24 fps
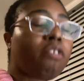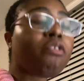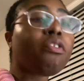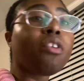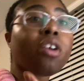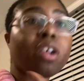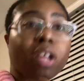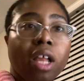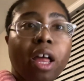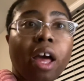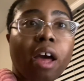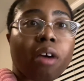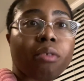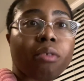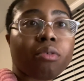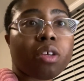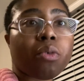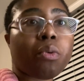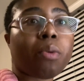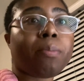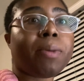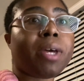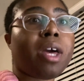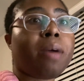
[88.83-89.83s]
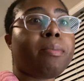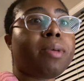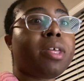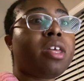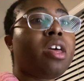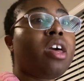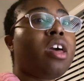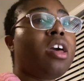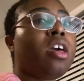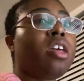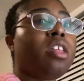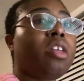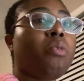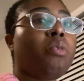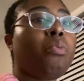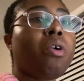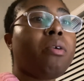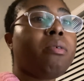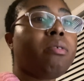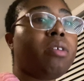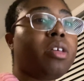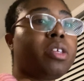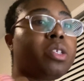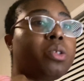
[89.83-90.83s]
clout.
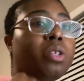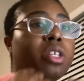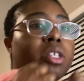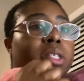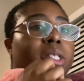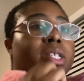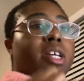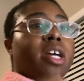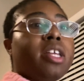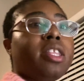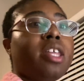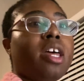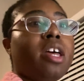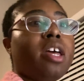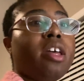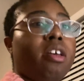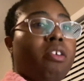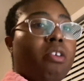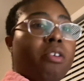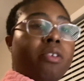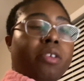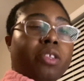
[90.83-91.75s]
It's not that